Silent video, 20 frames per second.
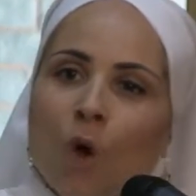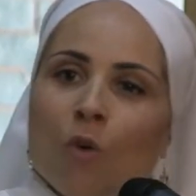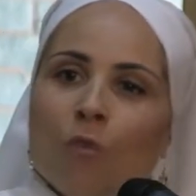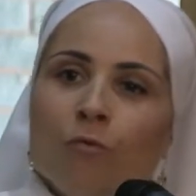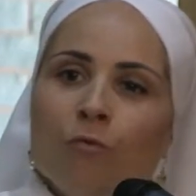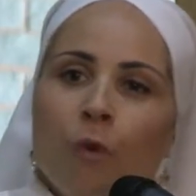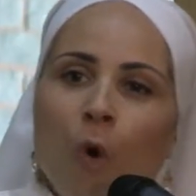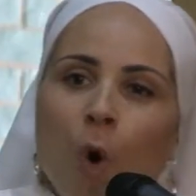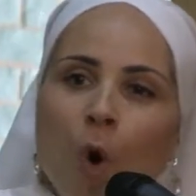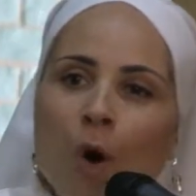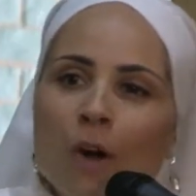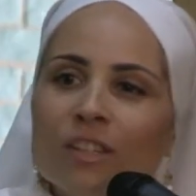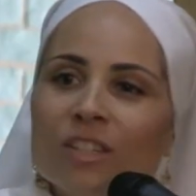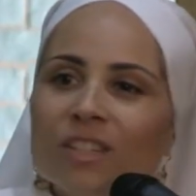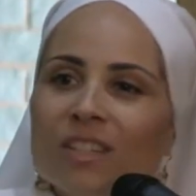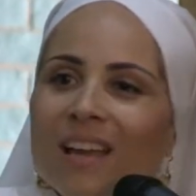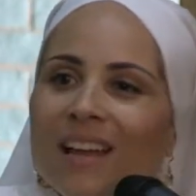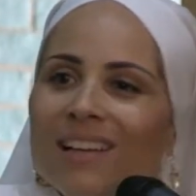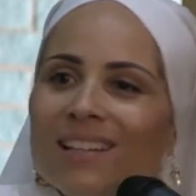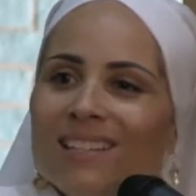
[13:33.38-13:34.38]

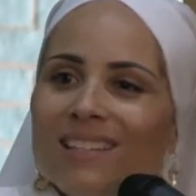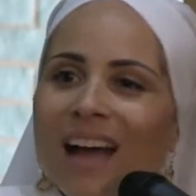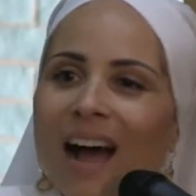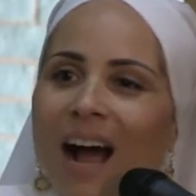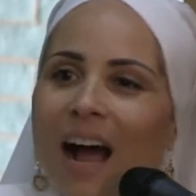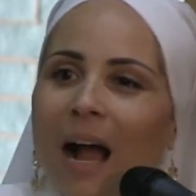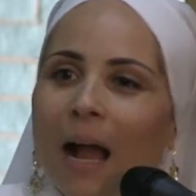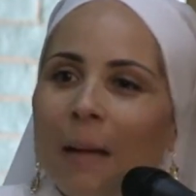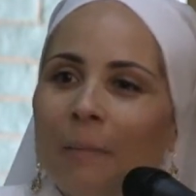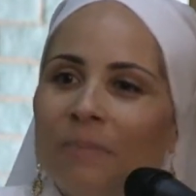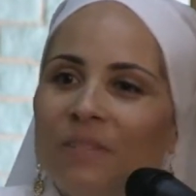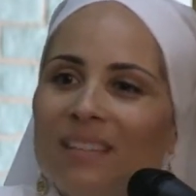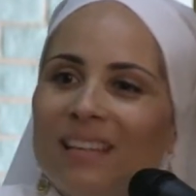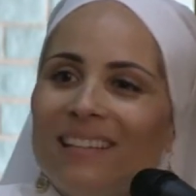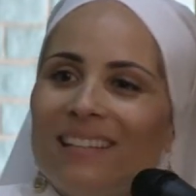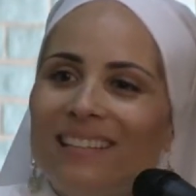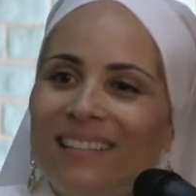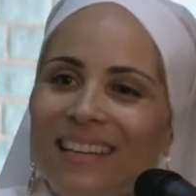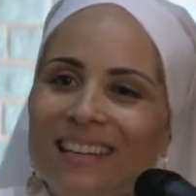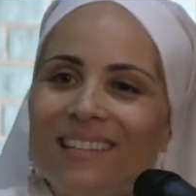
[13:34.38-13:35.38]
Force times
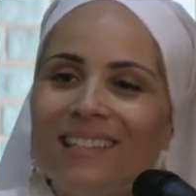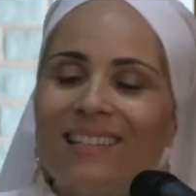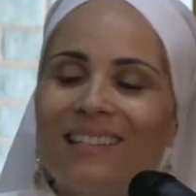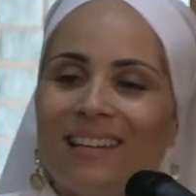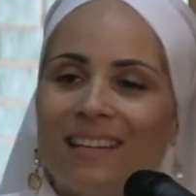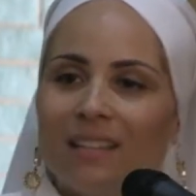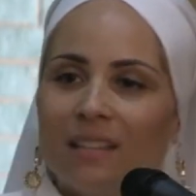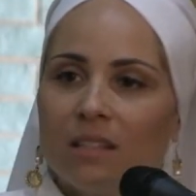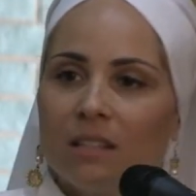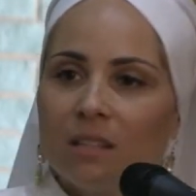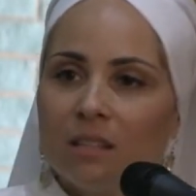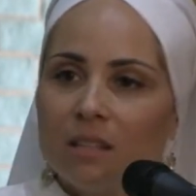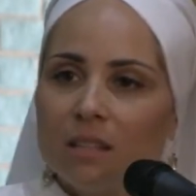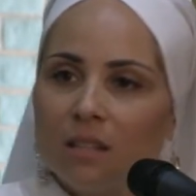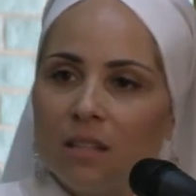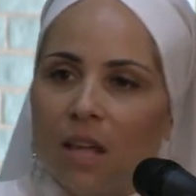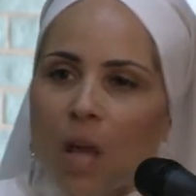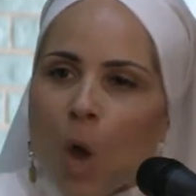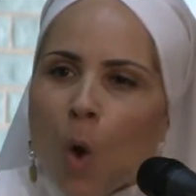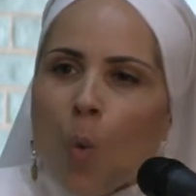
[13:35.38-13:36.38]

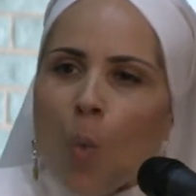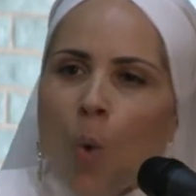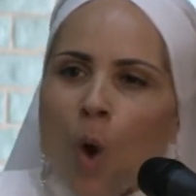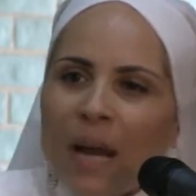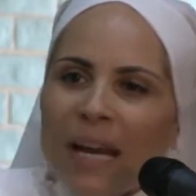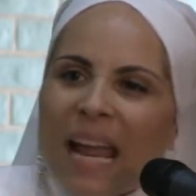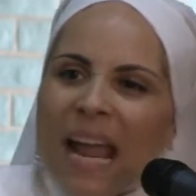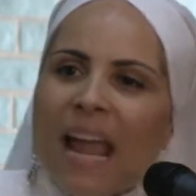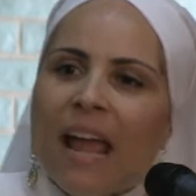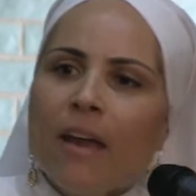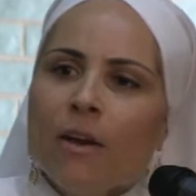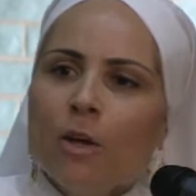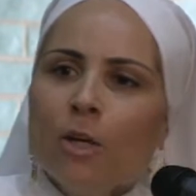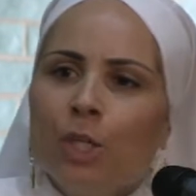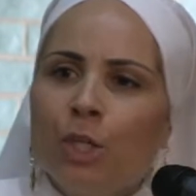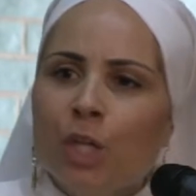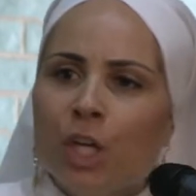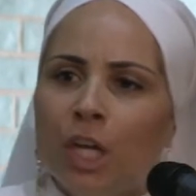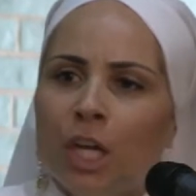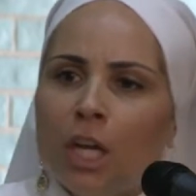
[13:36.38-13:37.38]
distance. What
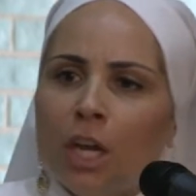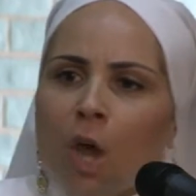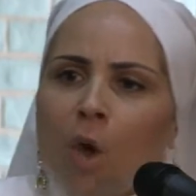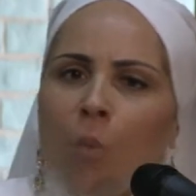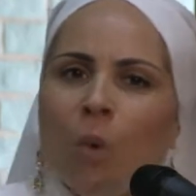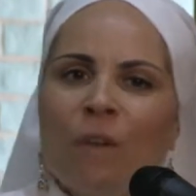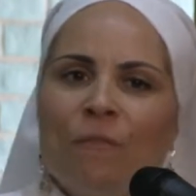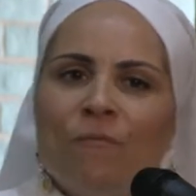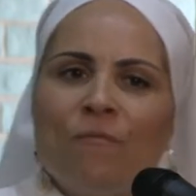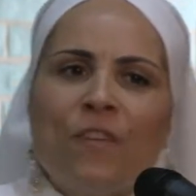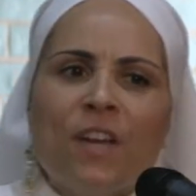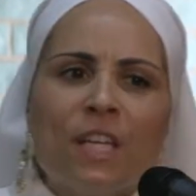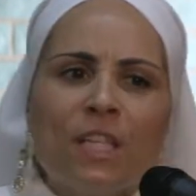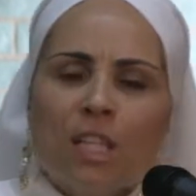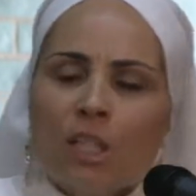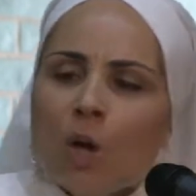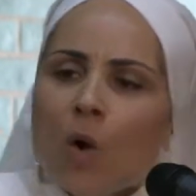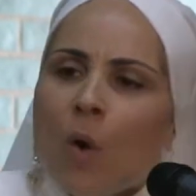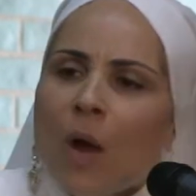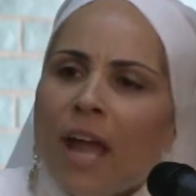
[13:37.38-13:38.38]
energy, what
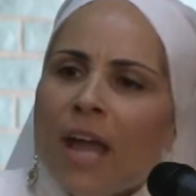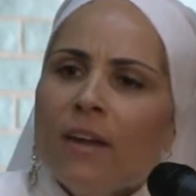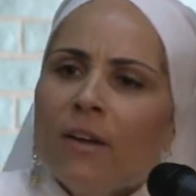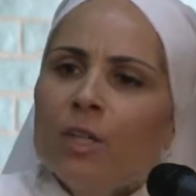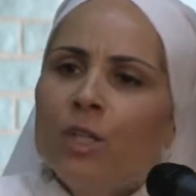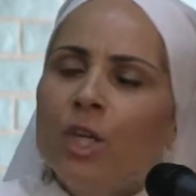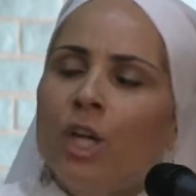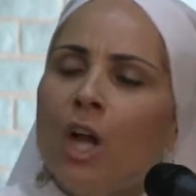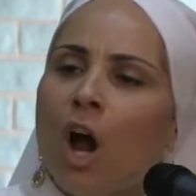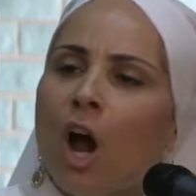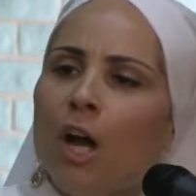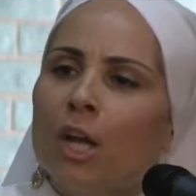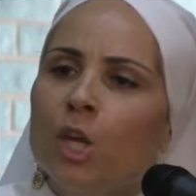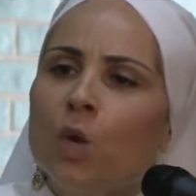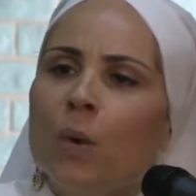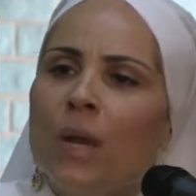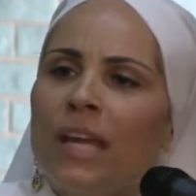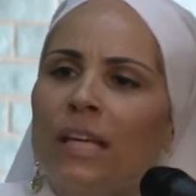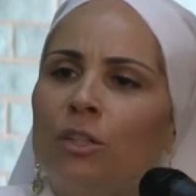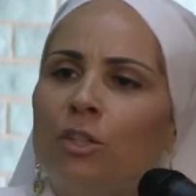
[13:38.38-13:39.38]
physical energy are
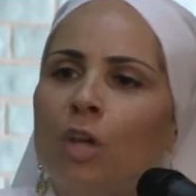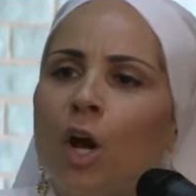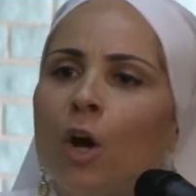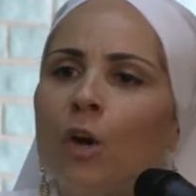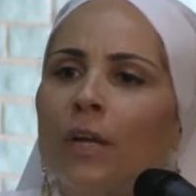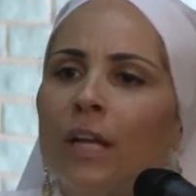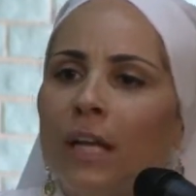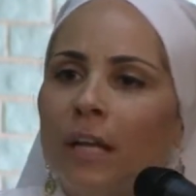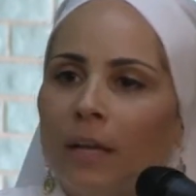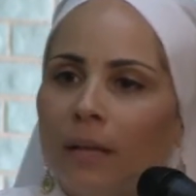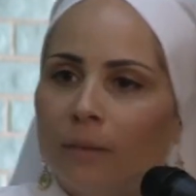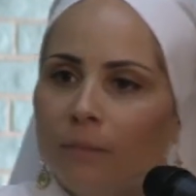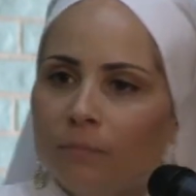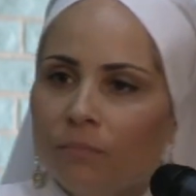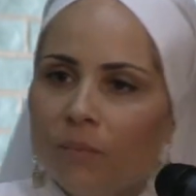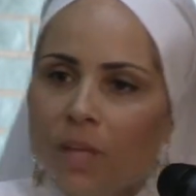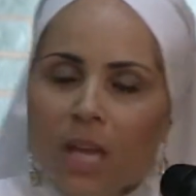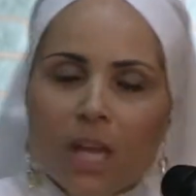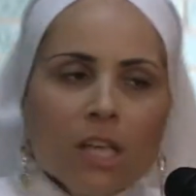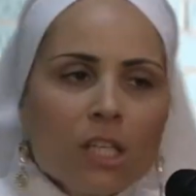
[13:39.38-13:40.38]
you exerting?
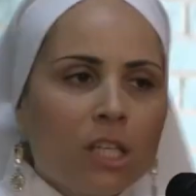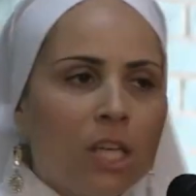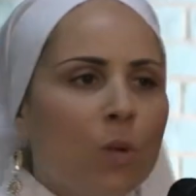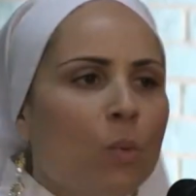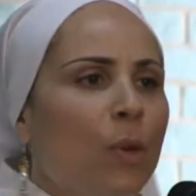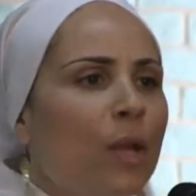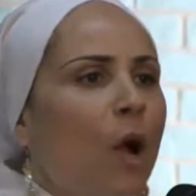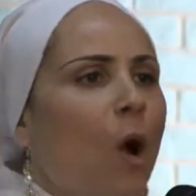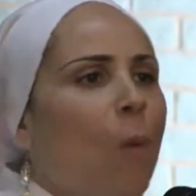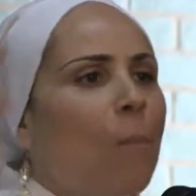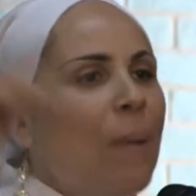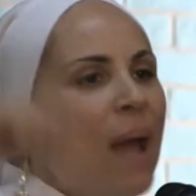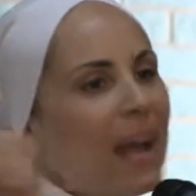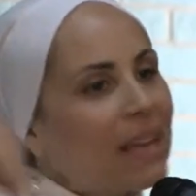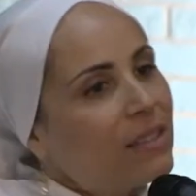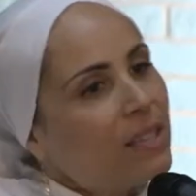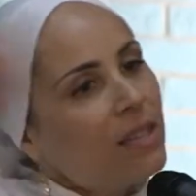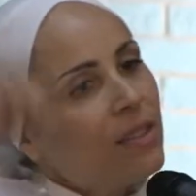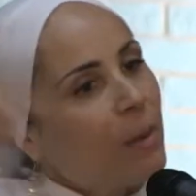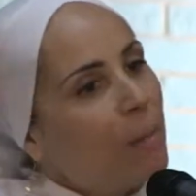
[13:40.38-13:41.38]
See, we go
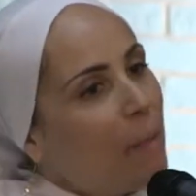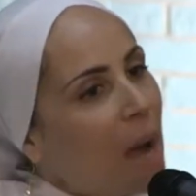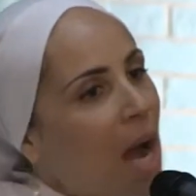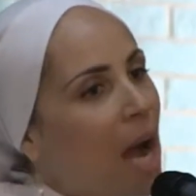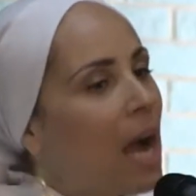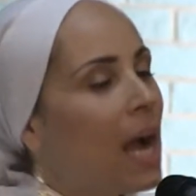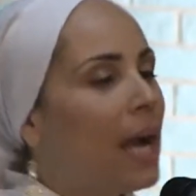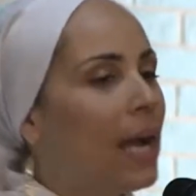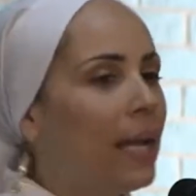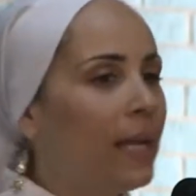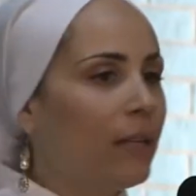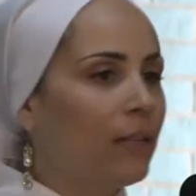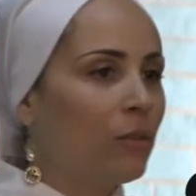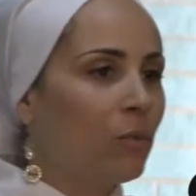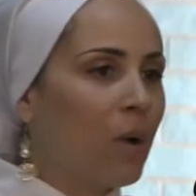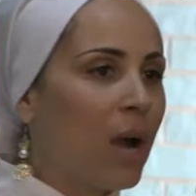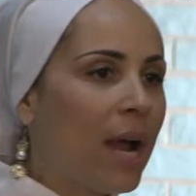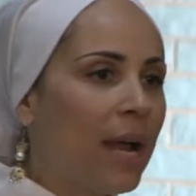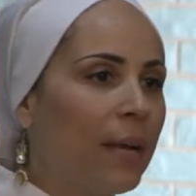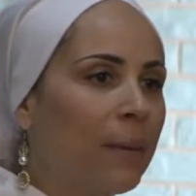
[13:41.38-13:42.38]
back to the mind,
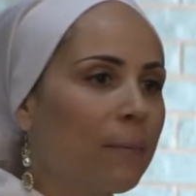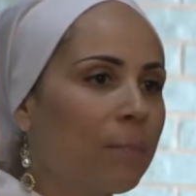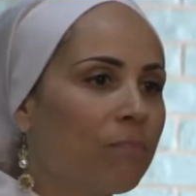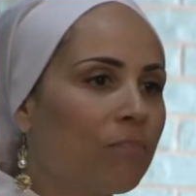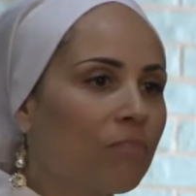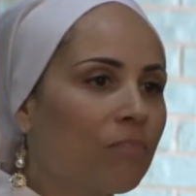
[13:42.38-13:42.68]
right?